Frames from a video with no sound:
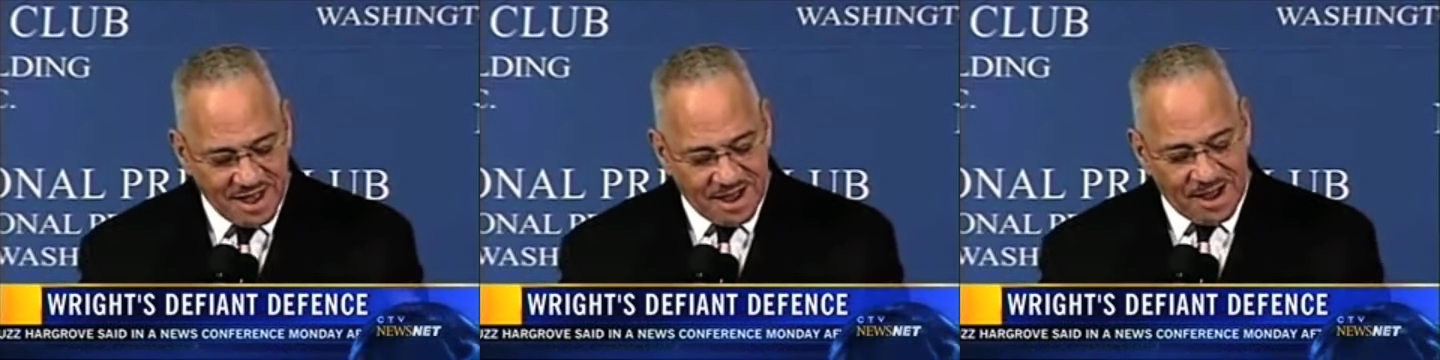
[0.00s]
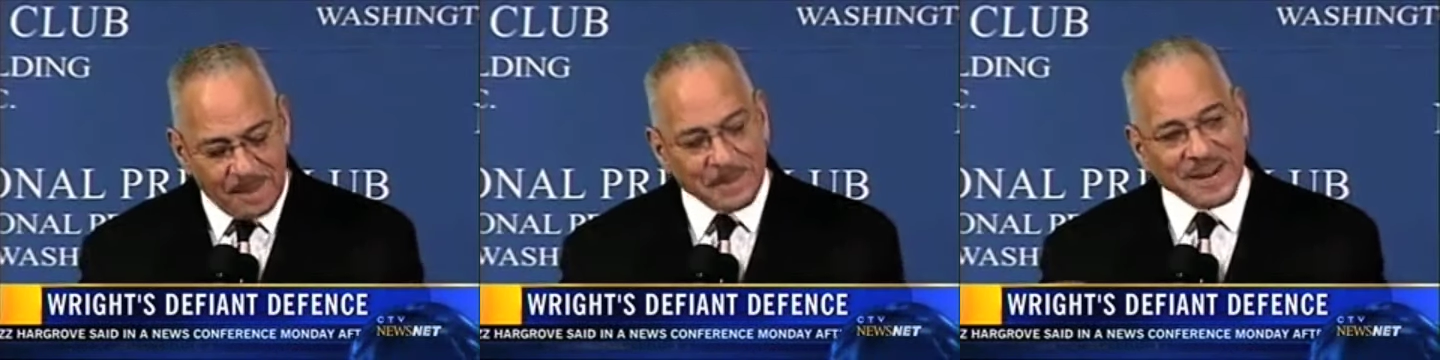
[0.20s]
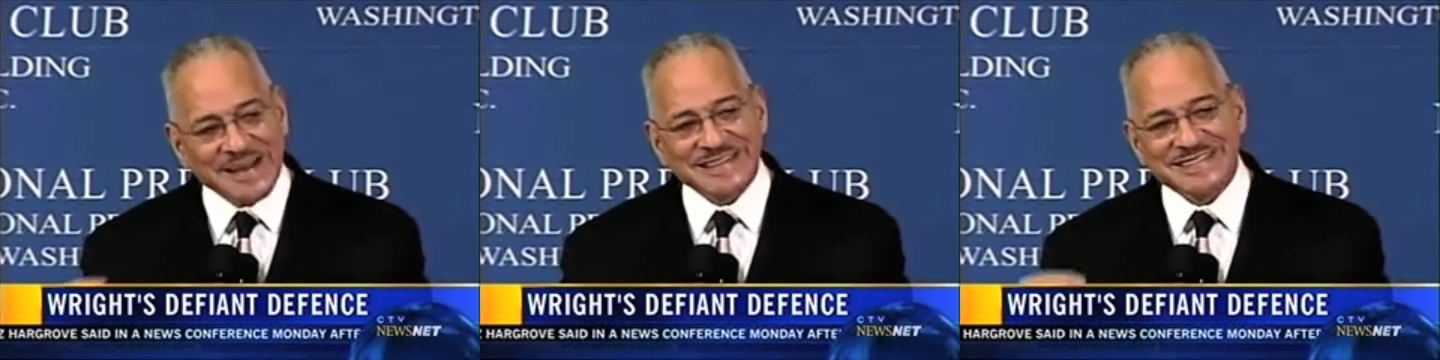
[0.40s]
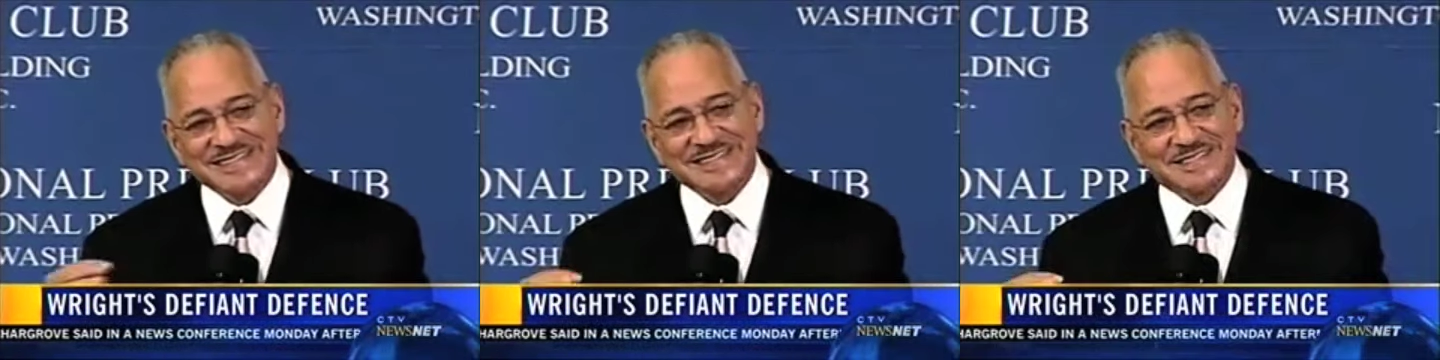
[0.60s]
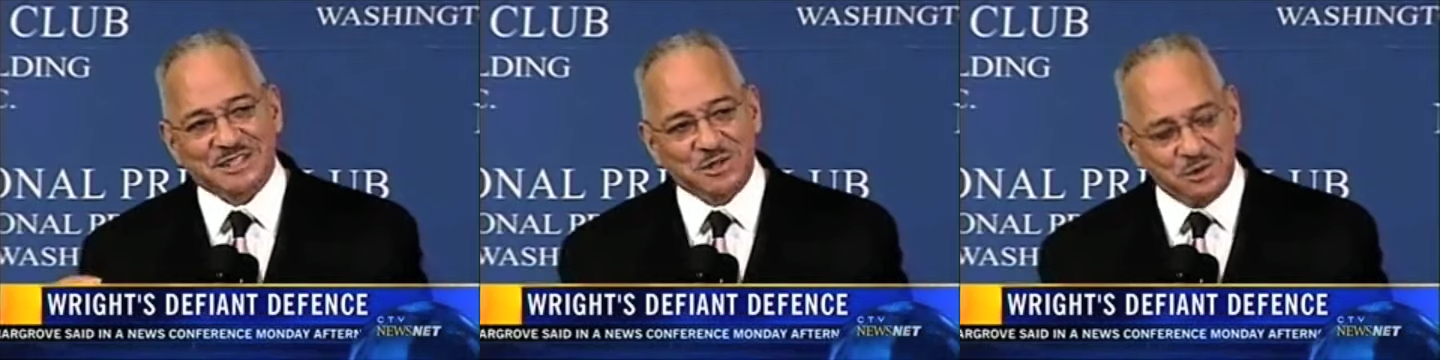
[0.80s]
up
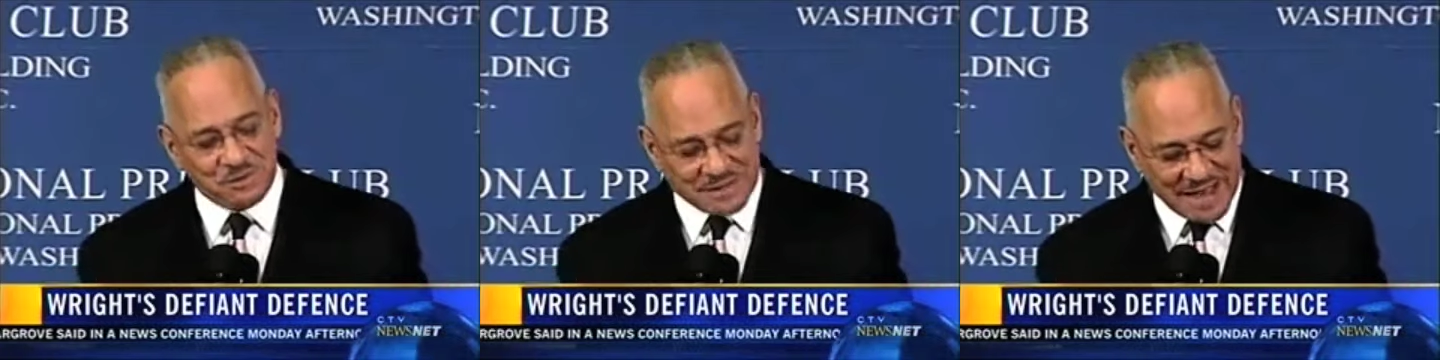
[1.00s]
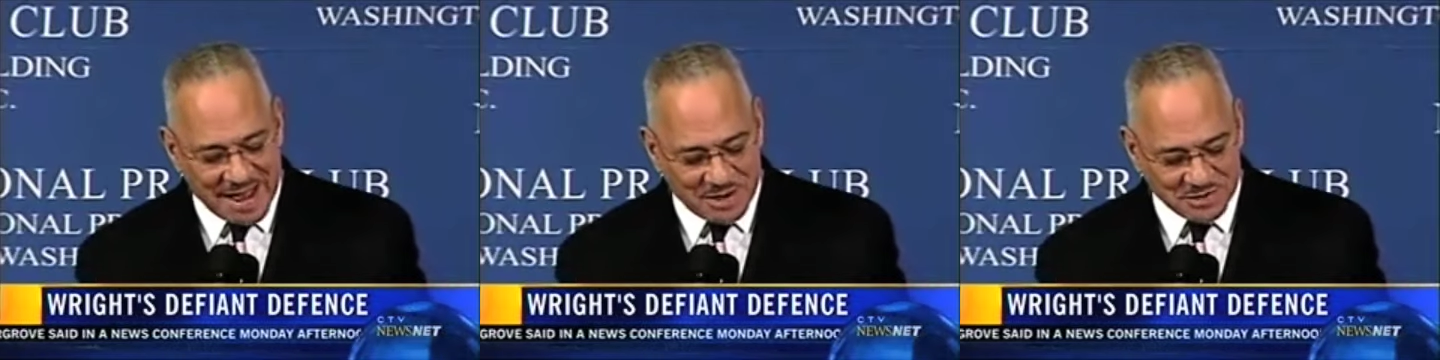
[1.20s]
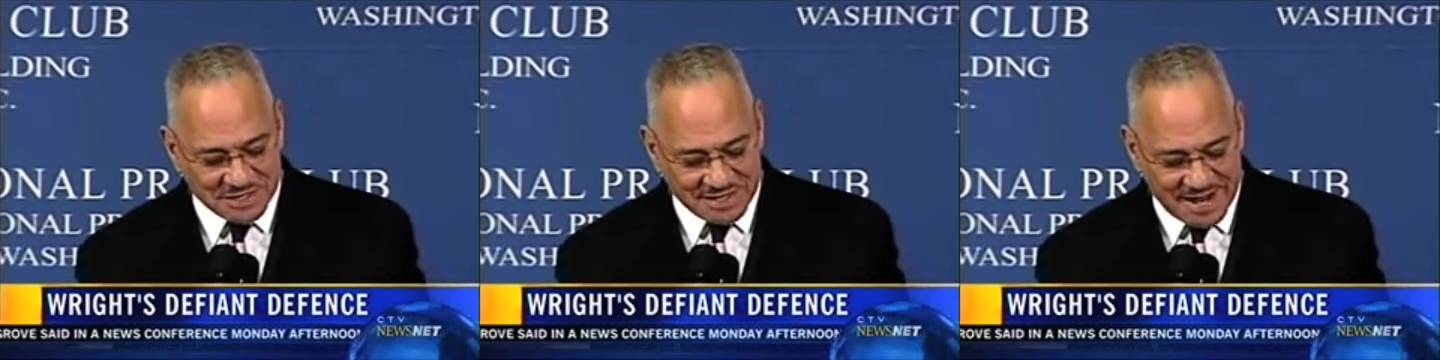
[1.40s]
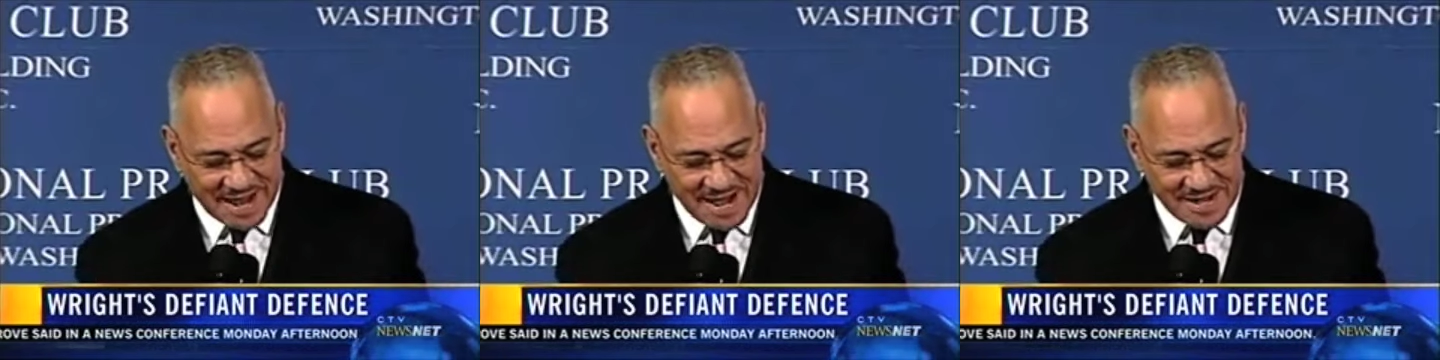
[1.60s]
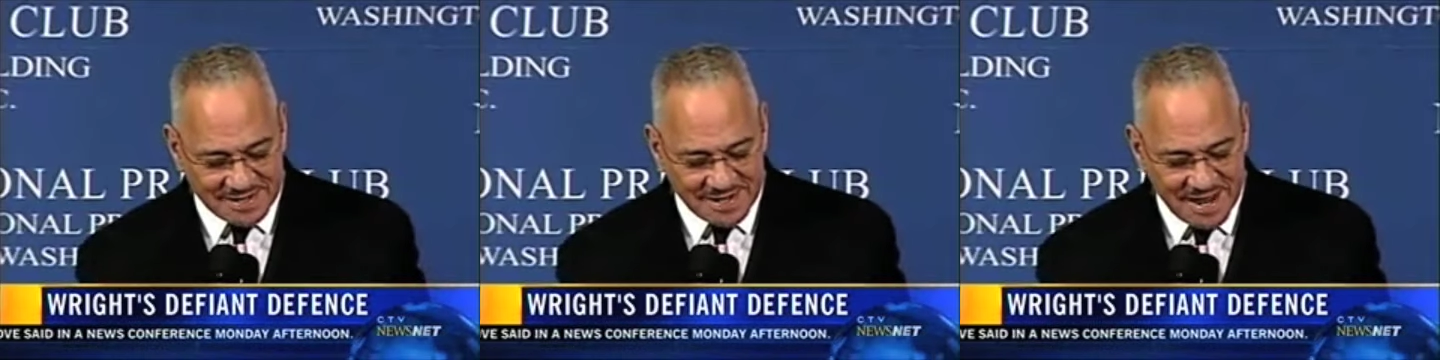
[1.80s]
until
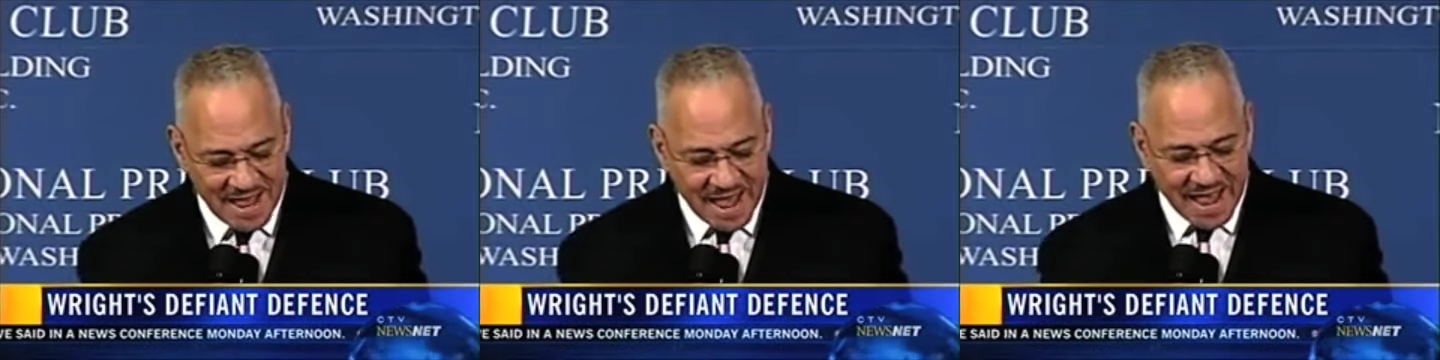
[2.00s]
2008